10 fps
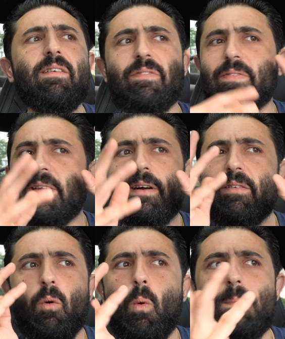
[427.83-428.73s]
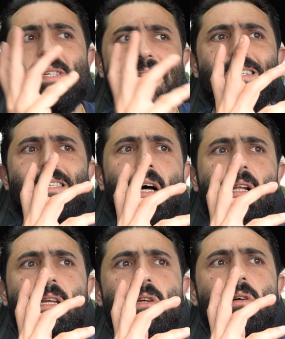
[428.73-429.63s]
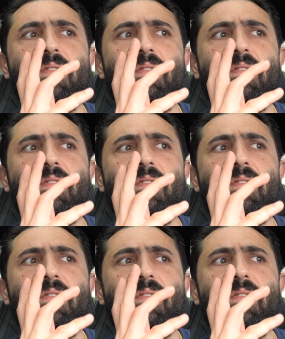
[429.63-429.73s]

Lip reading: If a website is telling you,